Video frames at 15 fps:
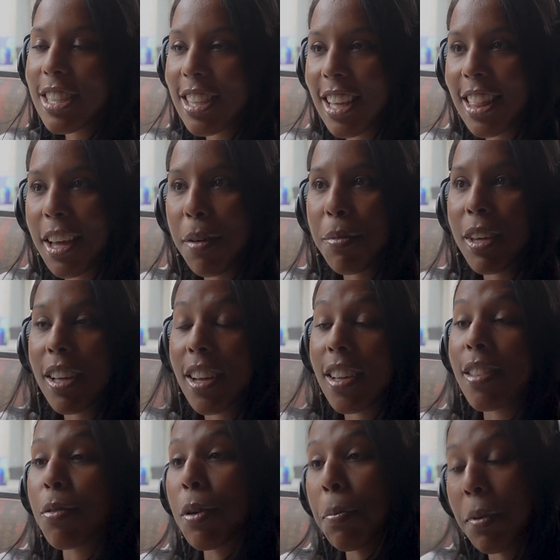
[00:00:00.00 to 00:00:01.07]
say that
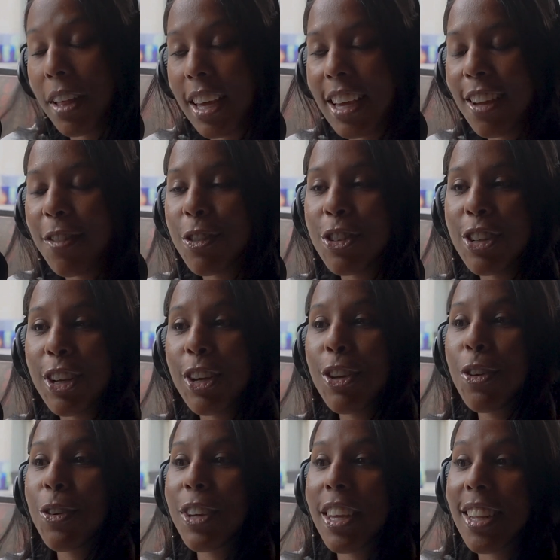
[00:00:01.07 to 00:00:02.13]
because we played Virginia
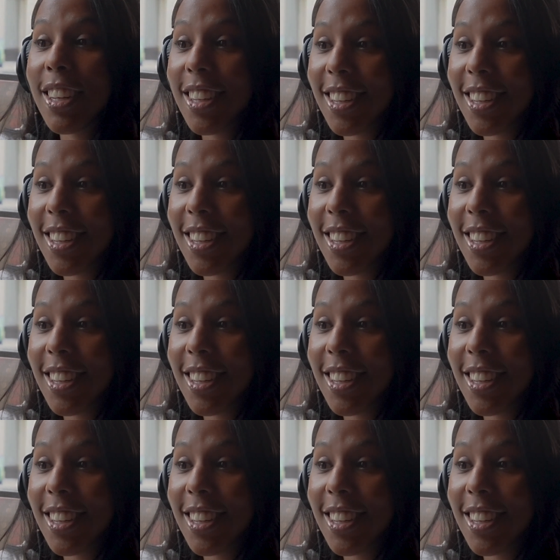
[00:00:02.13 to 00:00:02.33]
Union